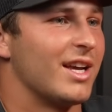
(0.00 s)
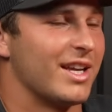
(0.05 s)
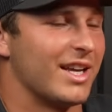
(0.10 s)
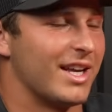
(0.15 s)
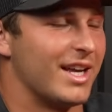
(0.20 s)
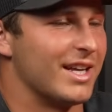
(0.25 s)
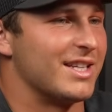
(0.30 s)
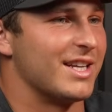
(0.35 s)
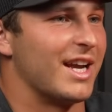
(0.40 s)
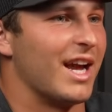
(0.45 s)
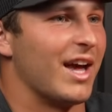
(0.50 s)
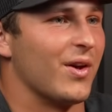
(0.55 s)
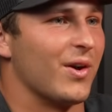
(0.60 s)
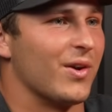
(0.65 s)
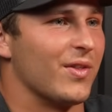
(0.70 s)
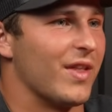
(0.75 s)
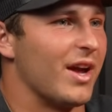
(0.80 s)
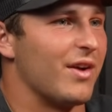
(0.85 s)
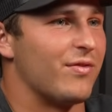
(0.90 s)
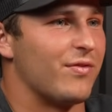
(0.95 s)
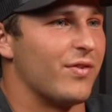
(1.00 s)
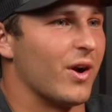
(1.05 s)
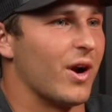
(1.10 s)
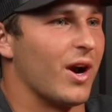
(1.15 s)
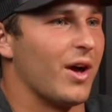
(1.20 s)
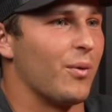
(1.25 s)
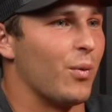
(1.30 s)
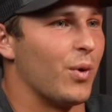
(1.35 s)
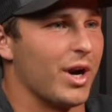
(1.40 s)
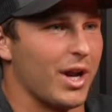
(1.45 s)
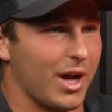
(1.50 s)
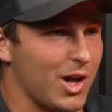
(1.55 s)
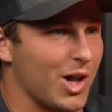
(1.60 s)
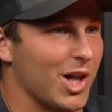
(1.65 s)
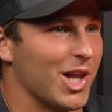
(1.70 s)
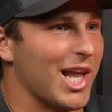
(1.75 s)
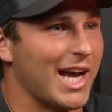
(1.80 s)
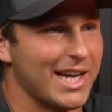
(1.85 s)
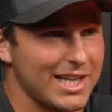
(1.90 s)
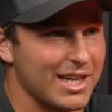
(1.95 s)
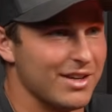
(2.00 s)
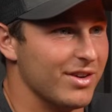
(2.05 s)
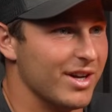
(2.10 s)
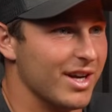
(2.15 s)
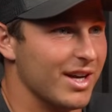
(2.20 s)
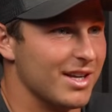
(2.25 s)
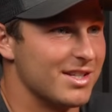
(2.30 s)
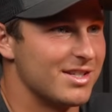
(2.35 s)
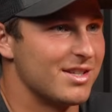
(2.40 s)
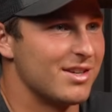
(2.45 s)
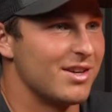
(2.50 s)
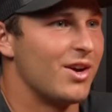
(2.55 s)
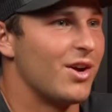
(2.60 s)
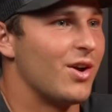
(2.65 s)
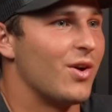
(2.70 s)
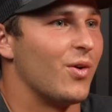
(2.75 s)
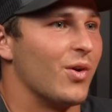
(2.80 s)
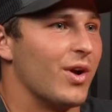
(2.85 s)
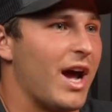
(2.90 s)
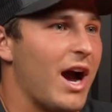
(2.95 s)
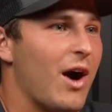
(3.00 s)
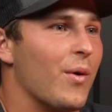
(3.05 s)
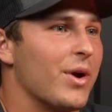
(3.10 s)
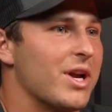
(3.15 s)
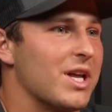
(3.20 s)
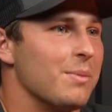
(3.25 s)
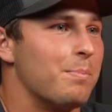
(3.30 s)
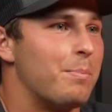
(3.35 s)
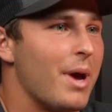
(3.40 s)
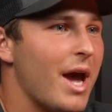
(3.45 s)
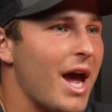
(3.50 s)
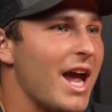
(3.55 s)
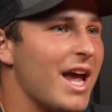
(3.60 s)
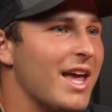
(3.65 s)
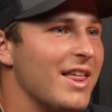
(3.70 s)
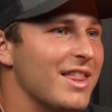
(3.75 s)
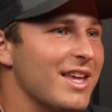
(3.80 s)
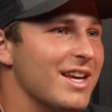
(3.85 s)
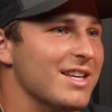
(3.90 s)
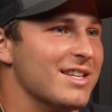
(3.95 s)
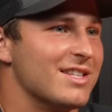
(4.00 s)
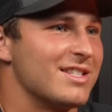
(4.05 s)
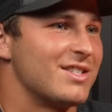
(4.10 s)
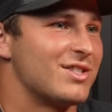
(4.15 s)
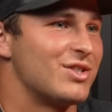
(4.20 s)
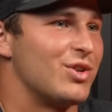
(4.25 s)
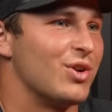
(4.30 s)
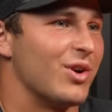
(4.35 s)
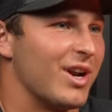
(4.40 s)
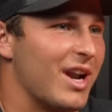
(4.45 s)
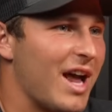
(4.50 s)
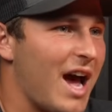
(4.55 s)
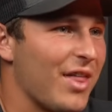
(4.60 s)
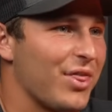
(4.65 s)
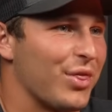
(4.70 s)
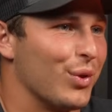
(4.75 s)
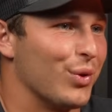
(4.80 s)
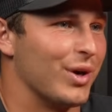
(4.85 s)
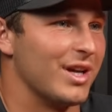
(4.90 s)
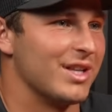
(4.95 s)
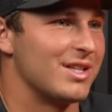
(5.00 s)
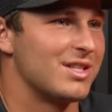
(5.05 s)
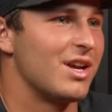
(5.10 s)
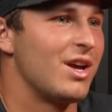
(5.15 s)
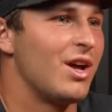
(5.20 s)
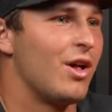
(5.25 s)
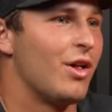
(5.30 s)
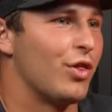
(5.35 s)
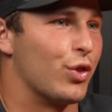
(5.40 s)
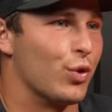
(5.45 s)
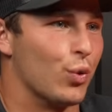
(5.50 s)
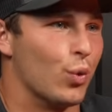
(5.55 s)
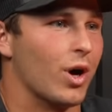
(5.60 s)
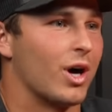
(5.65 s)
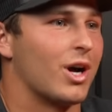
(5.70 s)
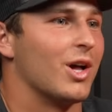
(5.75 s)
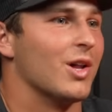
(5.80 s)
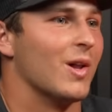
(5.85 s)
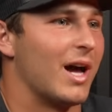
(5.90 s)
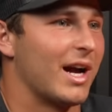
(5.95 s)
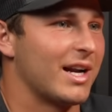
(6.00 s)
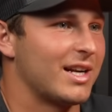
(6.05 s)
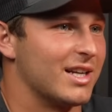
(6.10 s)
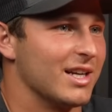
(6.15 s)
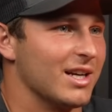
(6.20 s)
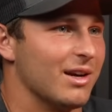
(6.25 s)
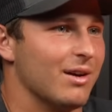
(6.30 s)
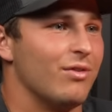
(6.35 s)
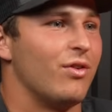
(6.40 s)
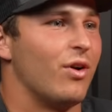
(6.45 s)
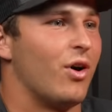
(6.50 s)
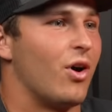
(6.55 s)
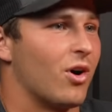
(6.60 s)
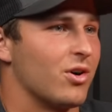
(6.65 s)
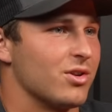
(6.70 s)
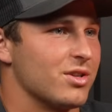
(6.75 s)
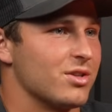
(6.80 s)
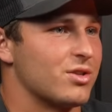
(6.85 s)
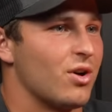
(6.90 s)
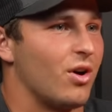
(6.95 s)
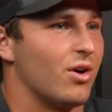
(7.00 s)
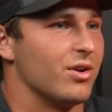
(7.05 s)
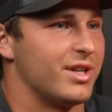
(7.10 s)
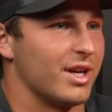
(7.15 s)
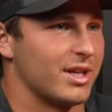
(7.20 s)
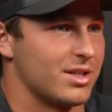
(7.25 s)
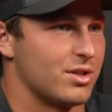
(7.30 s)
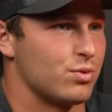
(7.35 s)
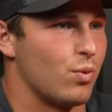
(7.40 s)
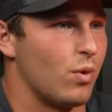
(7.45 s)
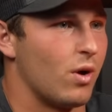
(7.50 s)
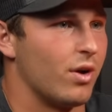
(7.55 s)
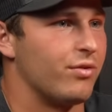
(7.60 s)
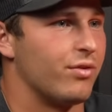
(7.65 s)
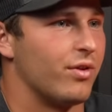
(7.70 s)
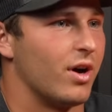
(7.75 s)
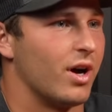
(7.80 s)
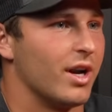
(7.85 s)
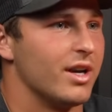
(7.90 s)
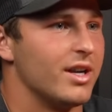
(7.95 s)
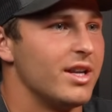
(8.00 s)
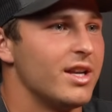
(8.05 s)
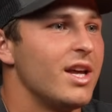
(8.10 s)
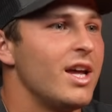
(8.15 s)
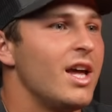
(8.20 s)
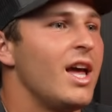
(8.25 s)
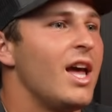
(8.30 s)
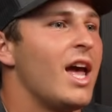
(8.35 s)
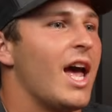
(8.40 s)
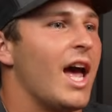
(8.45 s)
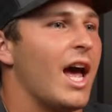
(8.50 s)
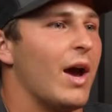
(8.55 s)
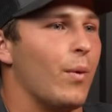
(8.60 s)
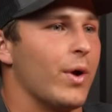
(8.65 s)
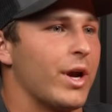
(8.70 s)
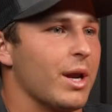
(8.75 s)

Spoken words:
get together and they figure out what a collective is. Well, now we can pay these student athletes through a collective. Ours is called Texas One Fund, and we